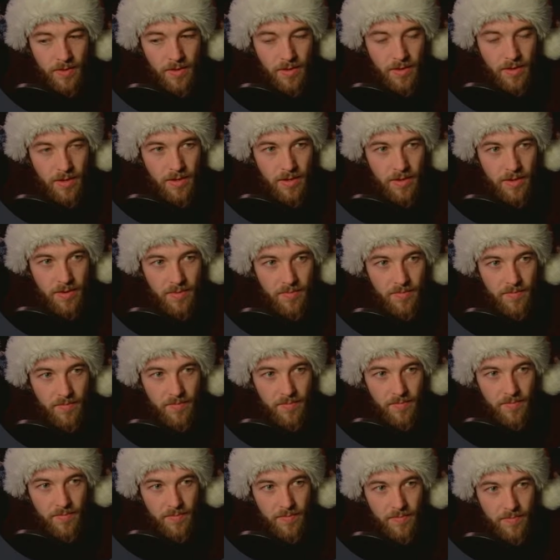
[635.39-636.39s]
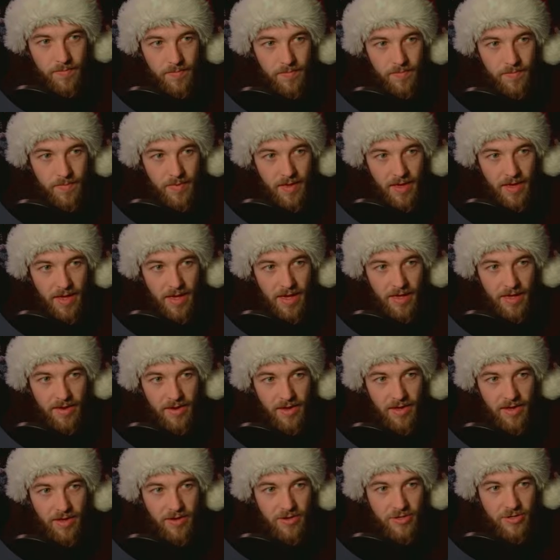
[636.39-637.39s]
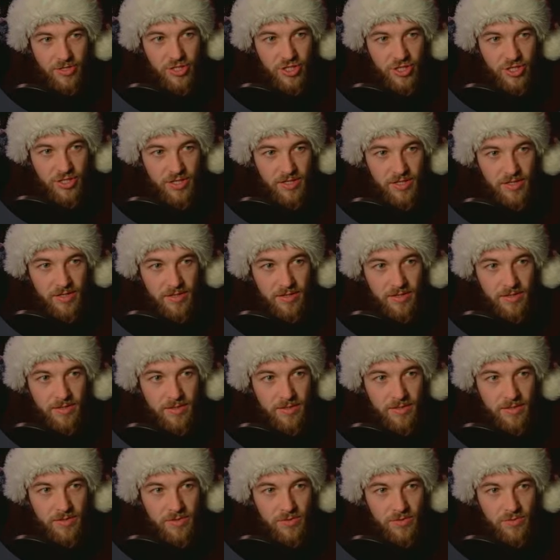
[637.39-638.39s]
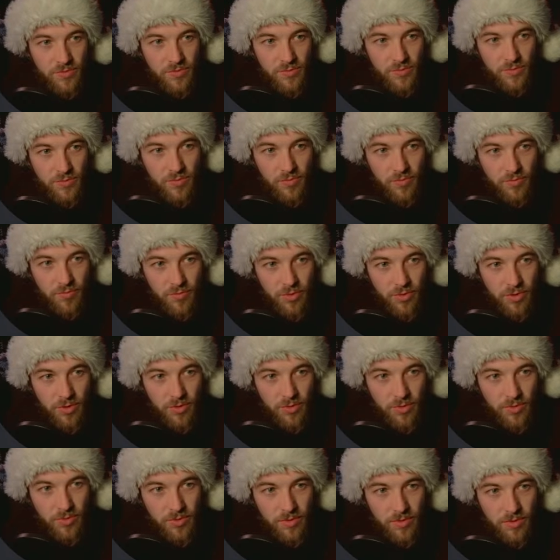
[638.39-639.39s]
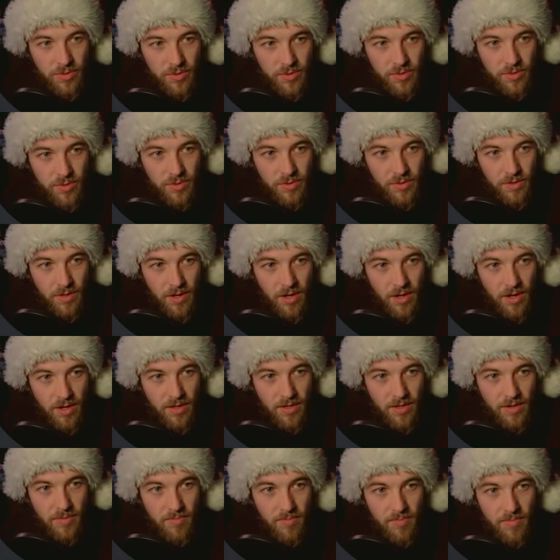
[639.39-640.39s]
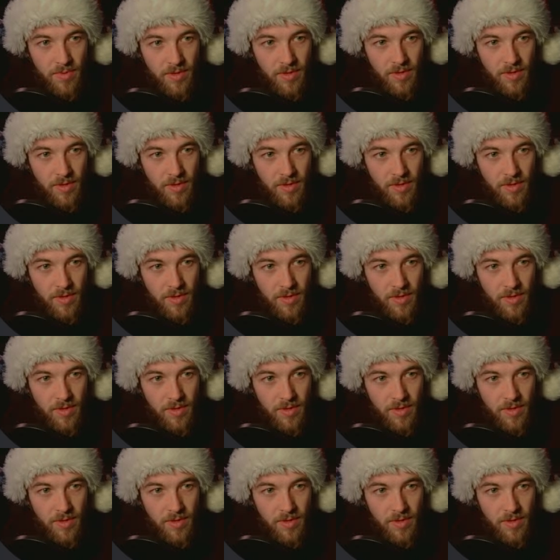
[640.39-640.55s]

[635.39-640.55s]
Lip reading: add energy to row column,